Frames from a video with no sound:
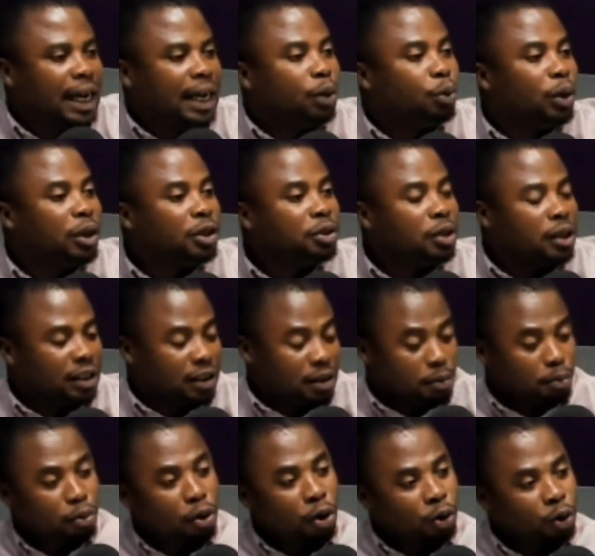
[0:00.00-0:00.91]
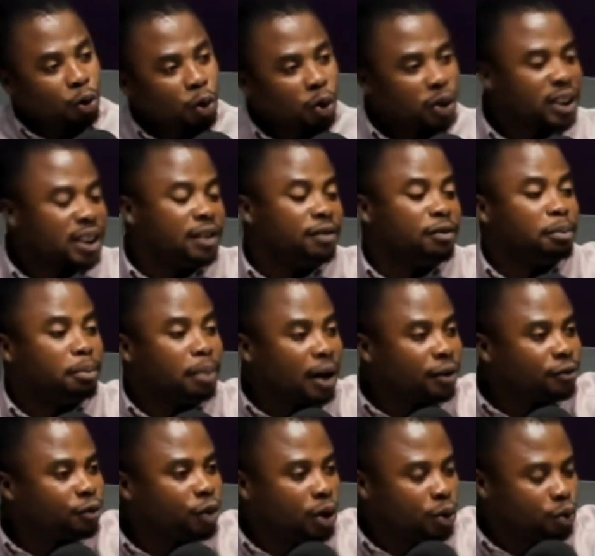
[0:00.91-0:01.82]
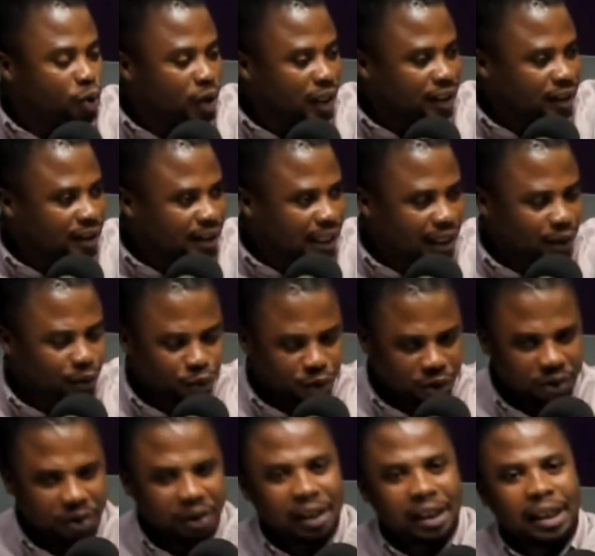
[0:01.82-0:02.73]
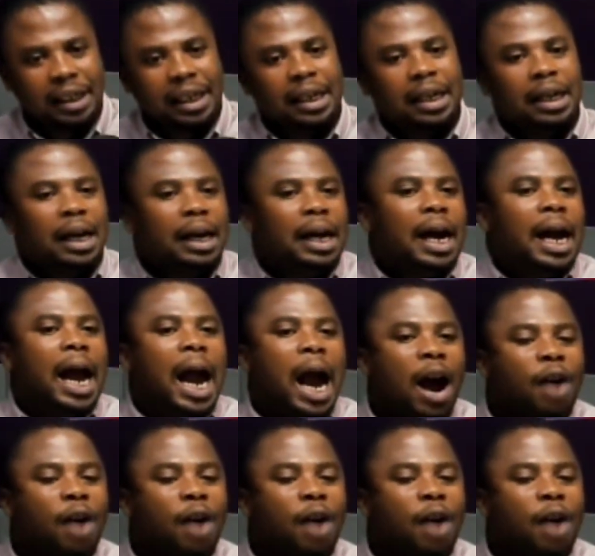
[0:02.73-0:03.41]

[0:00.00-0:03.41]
and when ball cost Stephen Bafo he won the side one,